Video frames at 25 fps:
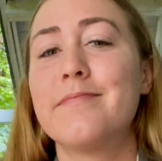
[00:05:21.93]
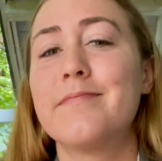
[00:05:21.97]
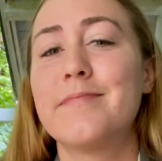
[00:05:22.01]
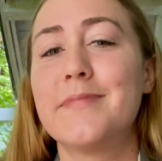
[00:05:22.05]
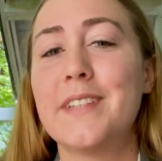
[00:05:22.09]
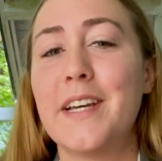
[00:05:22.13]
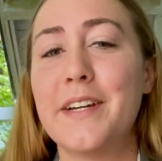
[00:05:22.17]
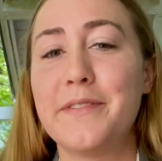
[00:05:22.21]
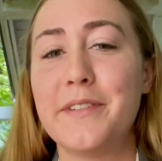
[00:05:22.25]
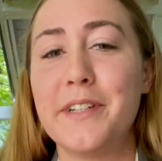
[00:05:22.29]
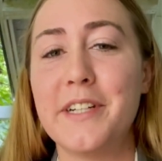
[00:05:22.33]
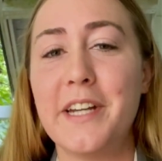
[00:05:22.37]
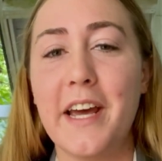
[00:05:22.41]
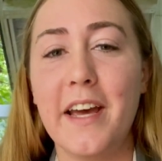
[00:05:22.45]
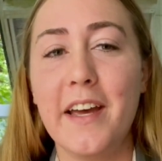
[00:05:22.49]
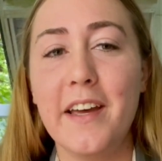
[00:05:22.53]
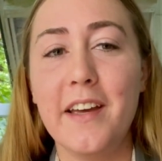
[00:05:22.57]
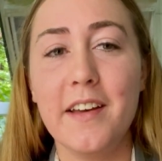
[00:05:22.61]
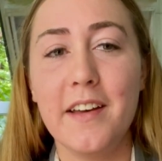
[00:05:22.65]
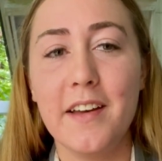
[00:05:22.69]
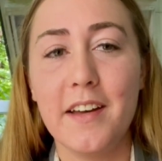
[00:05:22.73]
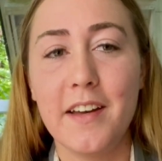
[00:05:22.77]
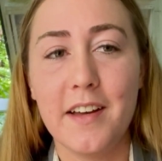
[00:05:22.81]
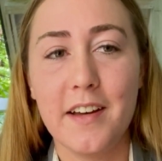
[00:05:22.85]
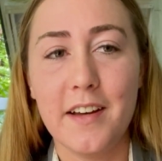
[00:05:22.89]
every day.
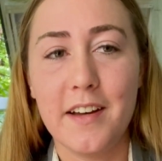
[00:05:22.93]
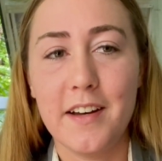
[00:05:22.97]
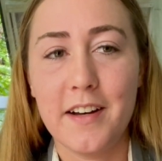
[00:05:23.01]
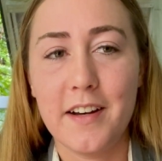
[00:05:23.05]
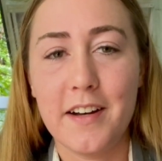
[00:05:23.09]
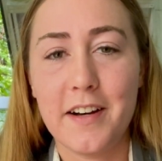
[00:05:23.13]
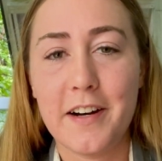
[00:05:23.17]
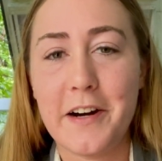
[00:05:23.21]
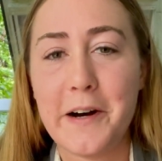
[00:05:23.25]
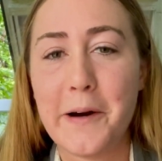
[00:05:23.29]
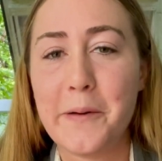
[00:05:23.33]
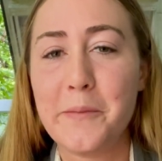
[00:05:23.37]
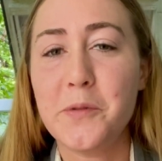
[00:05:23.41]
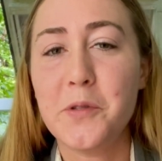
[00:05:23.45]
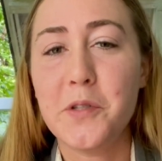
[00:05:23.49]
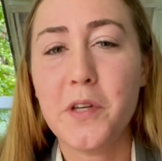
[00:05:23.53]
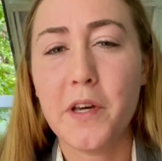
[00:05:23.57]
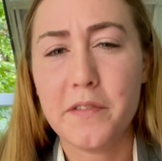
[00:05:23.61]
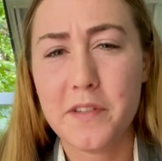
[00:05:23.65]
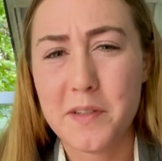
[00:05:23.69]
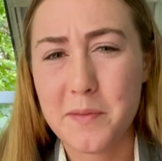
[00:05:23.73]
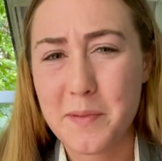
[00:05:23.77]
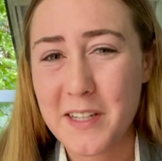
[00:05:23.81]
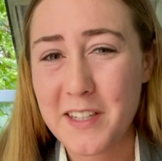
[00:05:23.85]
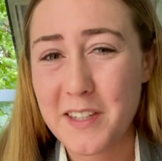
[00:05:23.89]
Um, so you
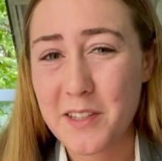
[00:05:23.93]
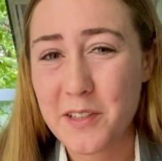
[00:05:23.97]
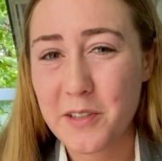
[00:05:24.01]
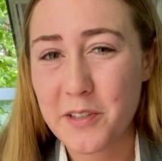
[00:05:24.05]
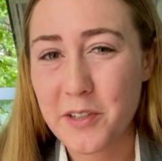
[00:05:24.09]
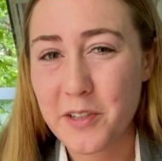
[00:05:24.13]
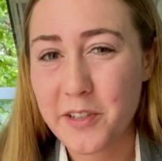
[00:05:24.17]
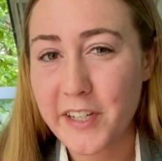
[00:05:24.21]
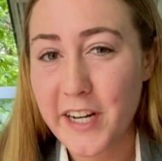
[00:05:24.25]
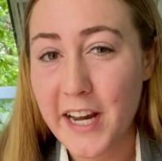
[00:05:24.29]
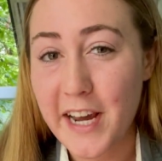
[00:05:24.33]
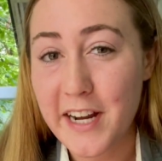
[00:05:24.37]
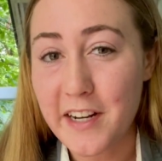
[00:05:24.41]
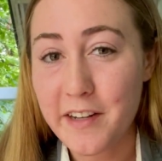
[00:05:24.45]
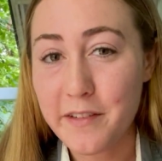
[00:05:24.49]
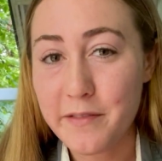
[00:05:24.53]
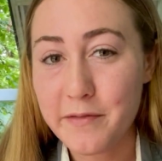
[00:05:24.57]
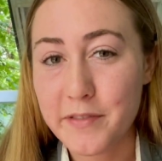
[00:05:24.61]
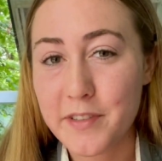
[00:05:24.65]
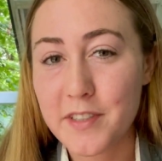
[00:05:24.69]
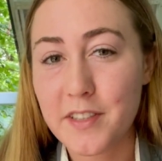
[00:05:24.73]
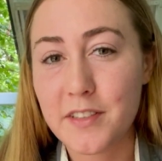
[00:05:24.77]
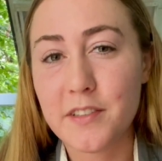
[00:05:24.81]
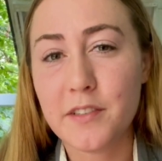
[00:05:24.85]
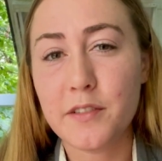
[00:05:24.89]
have to be a little creative
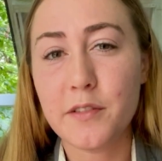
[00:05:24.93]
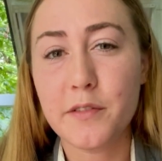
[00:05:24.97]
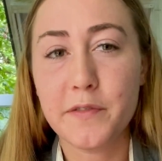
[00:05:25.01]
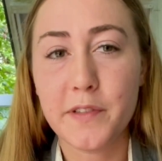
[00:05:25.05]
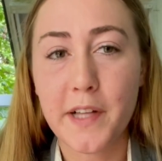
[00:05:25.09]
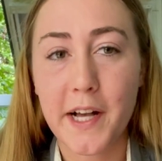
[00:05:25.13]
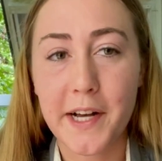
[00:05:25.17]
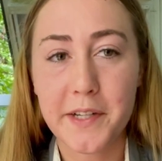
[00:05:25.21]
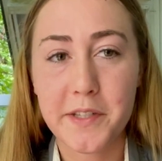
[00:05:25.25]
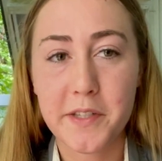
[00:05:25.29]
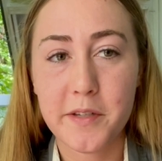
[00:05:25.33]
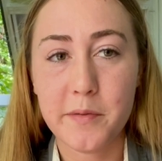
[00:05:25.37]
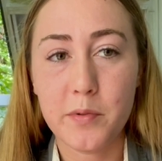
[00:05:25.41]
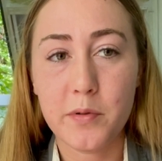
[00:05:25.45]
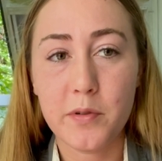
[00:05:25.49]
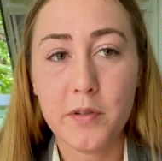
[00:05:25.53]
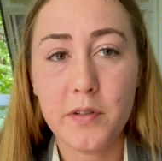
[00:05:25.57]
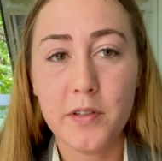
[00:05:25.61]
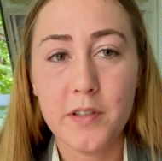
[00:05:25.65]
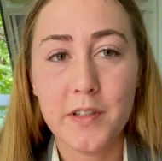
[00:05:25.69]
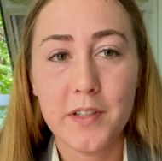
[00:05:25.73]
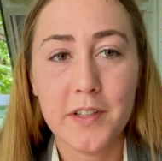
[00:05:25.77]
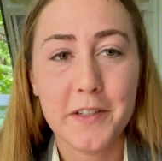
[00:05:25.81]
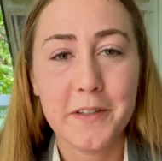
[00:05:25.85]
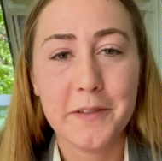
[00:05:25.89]
and a little
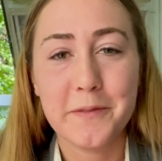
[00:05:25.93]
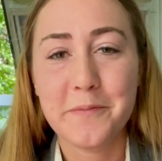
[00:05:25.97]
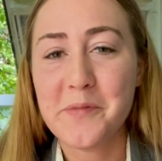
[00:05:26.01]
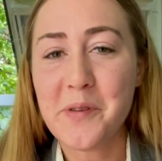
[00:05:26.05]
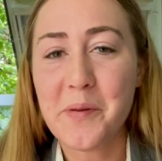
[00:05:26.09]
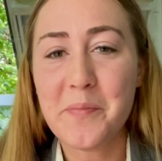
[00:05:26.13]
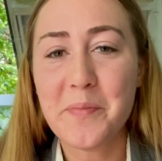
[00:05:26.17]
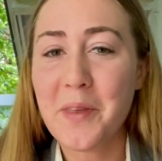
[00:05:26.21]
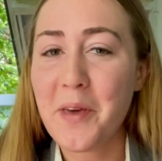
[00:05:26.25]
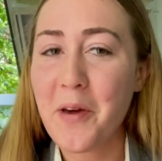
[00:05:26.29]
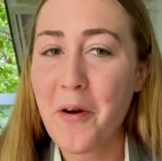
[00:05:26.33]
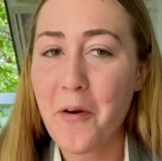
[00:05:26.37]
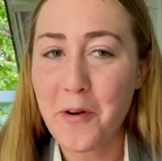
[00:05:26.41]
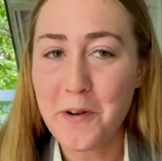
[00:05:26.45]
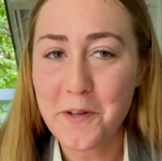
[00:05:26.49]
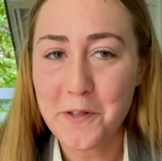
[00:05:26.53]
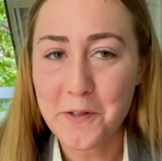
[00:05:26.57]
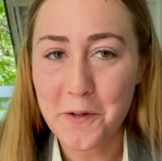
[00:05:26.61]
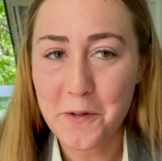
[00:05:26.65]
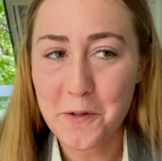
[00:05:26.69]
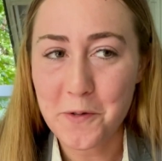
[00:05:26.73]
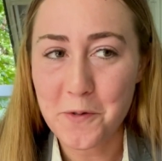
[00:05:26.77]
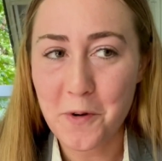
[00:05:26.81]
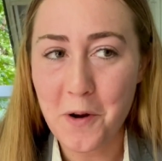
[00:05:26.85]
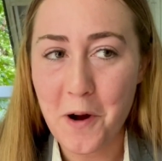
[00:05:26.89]
flexible. Something always
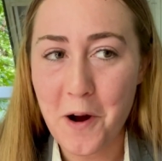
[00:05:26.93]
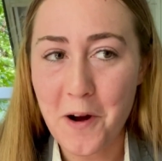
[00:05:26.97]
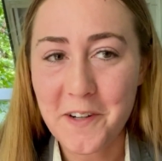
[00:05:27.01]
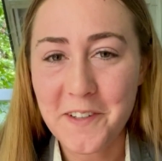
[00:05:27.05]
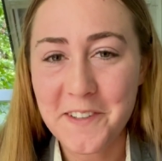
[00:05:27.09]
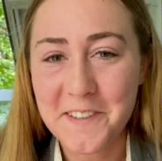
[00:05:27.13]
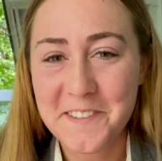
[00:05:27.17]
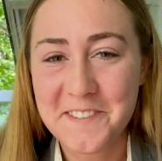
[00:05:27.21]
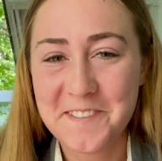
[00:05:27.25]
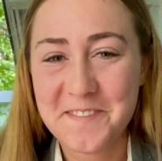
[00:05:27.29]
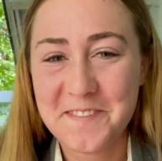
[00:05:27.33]
goes wrong